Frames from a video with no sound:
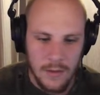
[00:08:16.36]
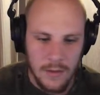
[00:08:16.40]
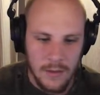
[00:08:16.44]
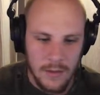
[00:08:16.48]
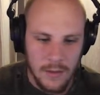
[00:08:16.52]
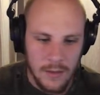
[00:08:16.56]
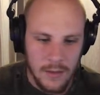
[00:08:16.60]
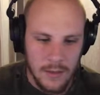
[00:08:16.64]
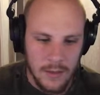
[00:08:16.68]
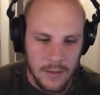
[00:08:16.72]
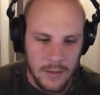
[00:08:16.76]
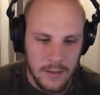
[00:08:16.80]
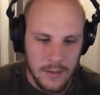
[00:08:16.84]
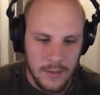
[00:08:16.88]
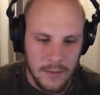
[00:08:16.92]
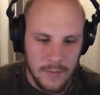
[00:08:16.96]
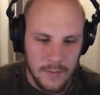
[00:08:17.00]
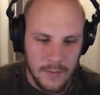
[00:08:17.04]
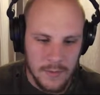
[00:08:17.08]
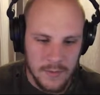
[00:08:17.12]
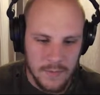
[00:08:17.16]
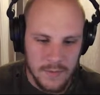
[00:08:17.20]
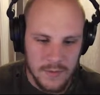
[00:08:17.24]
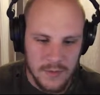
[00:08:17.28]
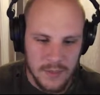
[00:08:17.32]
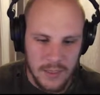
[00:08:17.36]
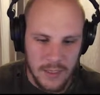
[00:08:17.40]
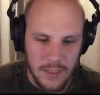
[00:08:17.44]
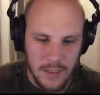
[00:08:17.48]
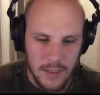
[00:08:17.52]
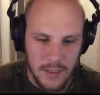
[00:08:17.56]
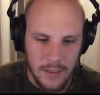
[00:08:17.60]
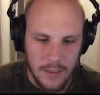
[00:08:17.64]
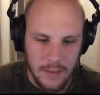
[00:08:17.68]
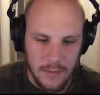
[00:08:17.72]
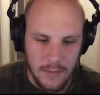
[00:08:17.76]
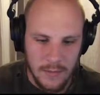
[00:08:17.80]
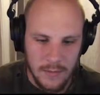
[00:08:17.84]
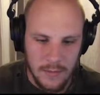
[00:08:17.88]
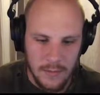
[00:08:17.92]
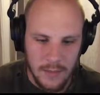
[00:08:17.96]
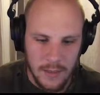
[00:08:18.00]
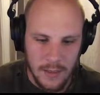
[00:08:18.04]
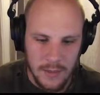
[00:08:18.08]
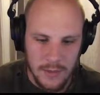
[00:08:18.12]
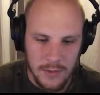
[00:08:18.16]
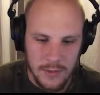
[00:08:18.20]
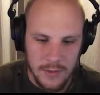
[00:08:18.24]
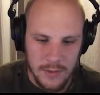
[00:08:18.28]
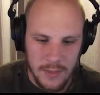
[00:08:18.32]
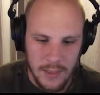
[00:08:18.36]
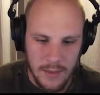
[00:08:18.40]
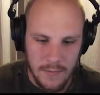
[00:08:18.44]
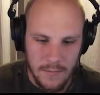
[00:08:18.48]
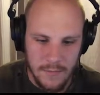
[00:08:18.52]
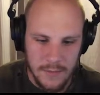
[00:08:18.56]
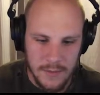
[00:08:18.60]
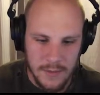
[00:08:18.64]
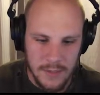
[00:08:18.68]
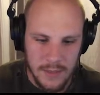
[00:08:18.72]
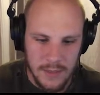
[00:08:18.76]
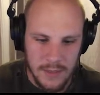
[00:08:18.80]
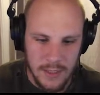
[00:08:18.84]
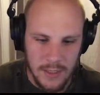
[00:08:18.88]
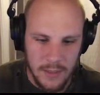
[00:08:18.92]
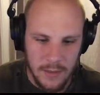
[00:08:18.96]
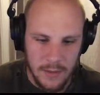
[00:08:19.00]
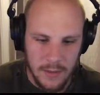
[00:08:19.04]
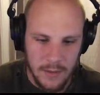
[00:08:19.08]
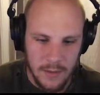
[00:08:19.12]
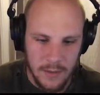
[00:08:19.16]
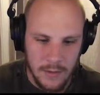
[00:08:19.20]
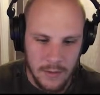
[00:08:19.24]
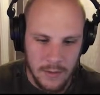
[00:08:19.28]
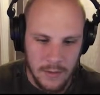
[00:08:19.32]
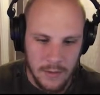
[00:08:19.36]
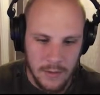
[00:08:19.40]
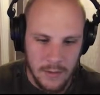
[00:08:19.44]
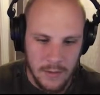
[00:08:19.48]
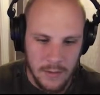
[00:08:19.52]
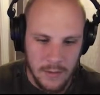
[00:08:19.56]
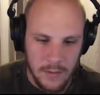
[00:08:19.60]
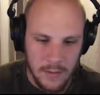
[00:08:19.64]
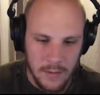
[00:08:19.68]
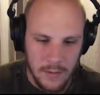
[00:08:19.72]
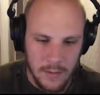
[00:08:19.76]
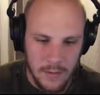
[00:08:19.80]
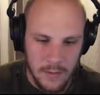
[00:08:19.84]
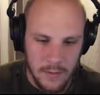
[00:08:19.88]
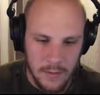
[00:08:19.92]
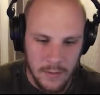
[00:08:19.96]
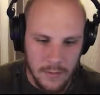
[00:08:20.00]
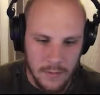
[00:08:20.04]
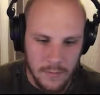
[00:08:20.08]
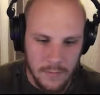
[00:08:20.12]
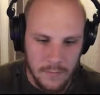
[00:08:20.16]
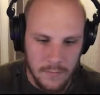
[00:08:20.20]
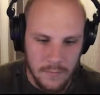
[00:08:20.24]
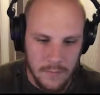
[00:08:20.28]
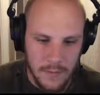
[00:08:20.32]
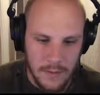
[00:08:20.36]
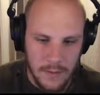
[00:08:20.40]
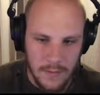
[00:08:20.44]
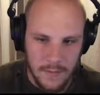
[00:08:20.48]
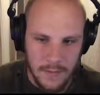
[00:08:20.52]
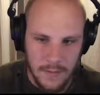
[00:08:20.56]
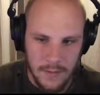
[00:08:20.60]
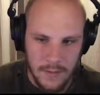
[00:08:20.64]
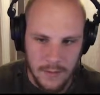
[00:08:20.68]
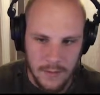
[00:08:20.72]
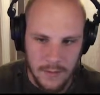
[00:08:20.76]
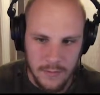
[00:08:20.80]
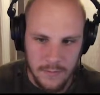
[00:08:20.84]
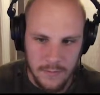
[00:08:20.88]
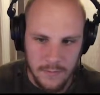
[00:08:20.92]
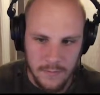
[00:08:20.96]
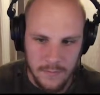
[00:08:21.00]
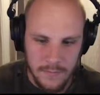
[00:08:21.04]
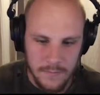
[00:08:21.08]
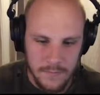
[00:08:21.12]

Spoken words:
a little bit of syncing and just have it sync right here.